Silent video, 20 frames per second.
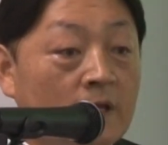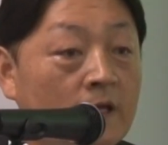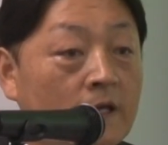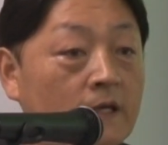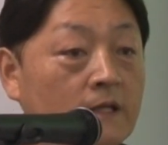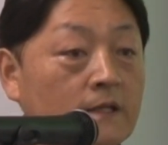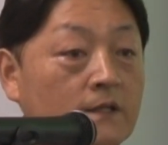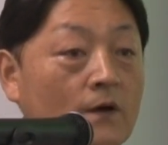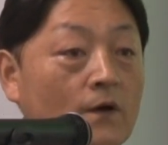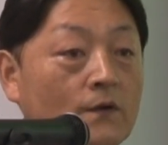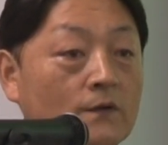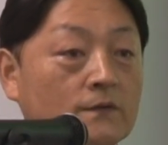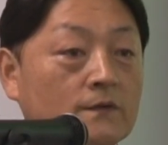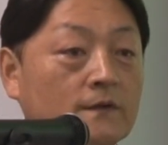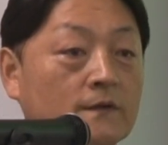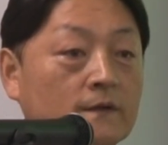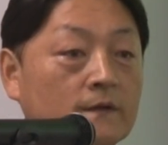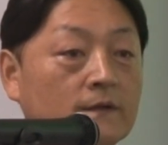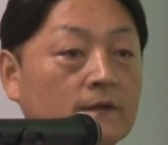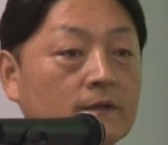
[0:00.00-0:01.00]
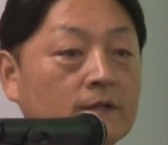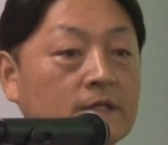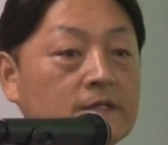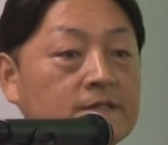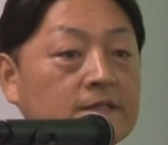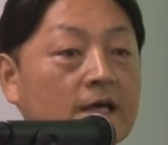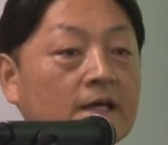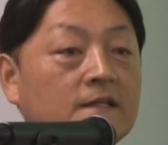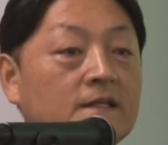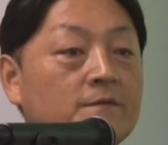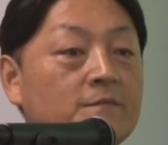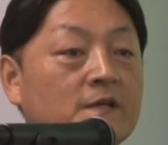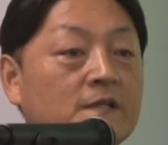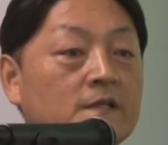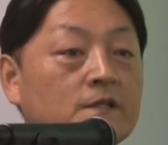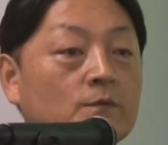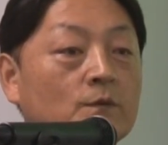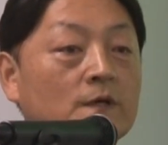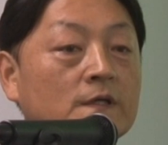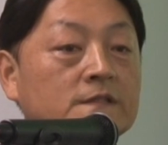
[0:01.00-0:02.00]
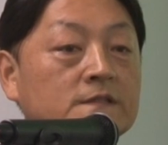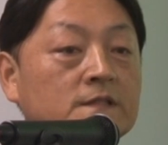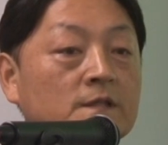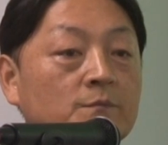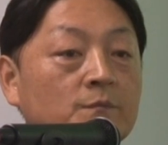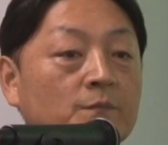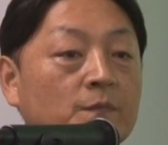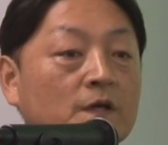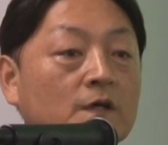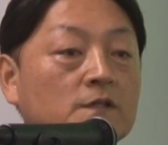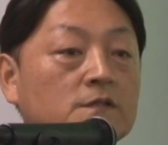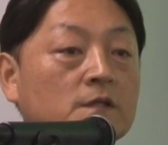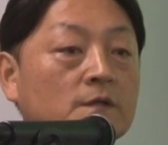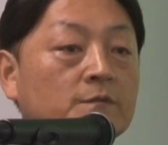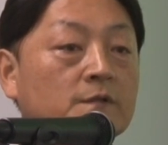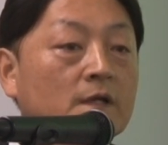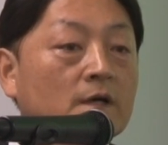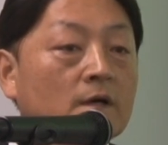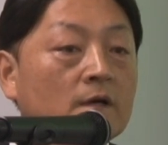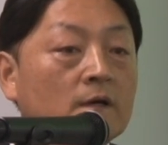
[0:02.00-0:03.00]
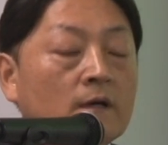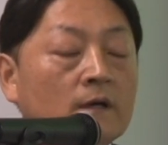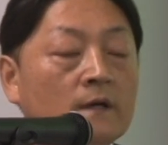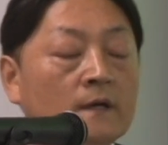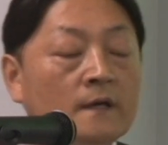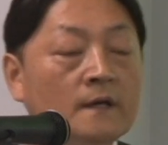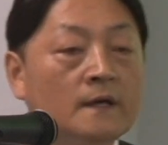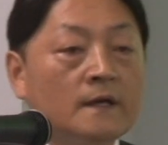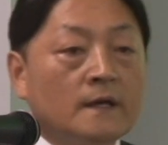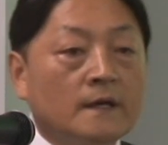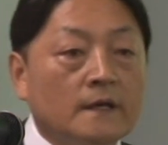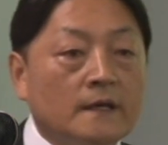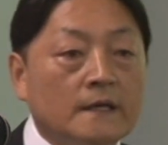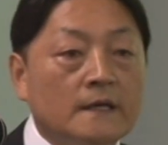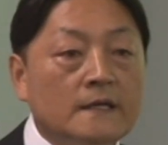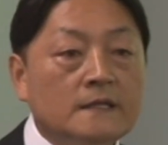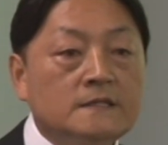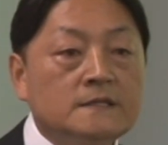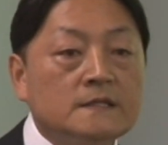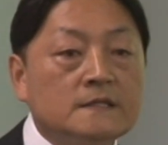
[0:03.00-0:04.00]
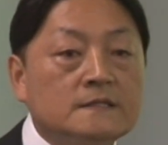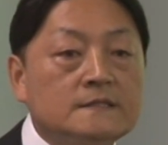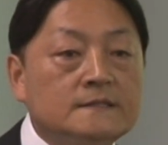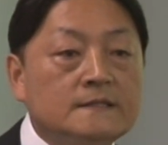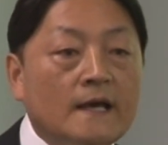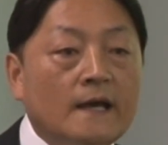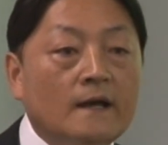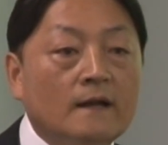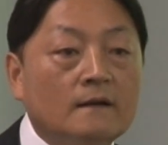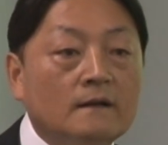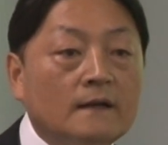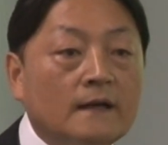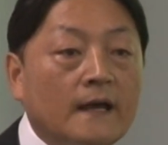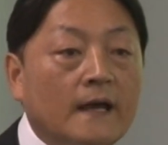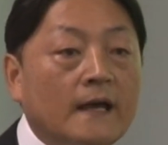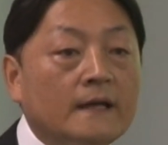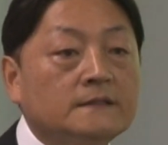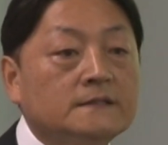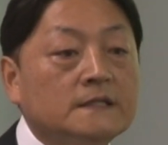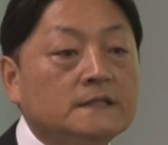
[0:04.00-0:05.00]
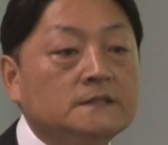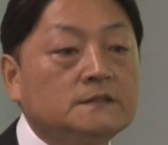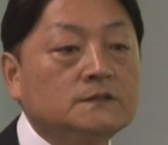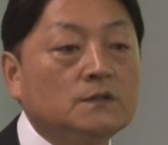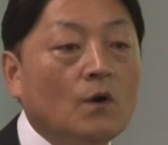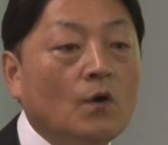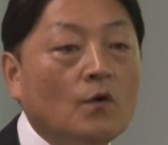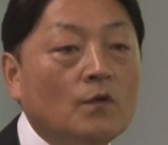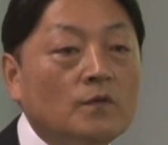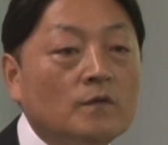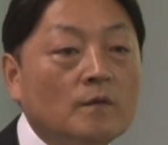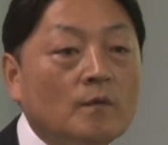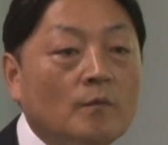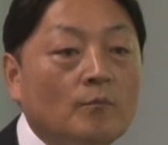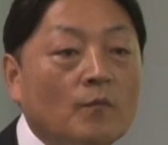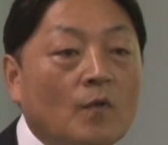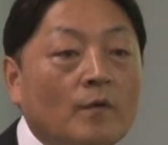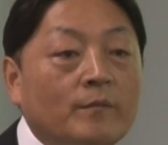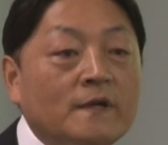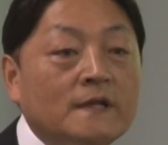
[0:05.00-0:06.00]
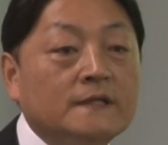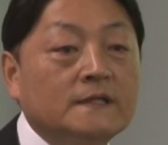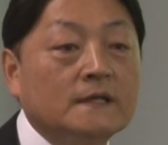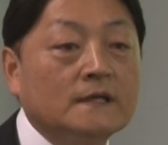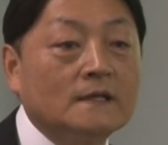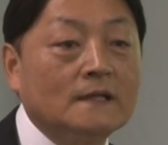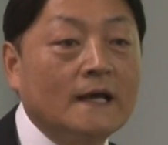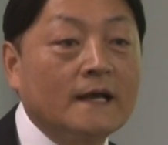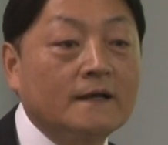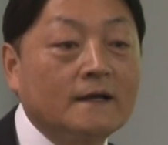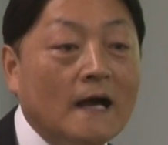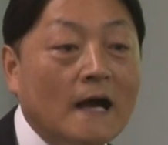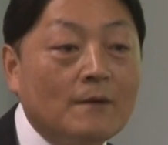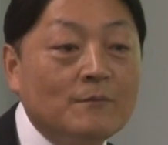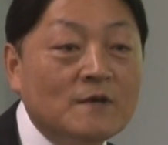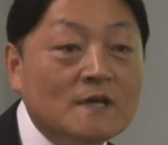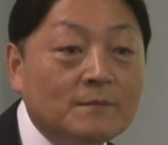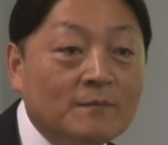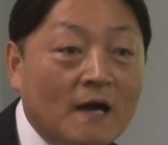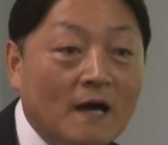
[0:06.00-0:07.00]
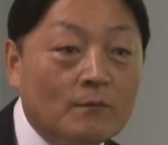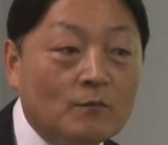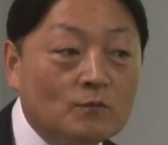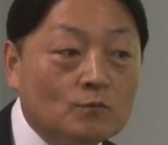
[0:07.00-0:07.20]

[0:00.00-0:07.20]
He thought this activity was because of each cell has its own mobility, like amoeba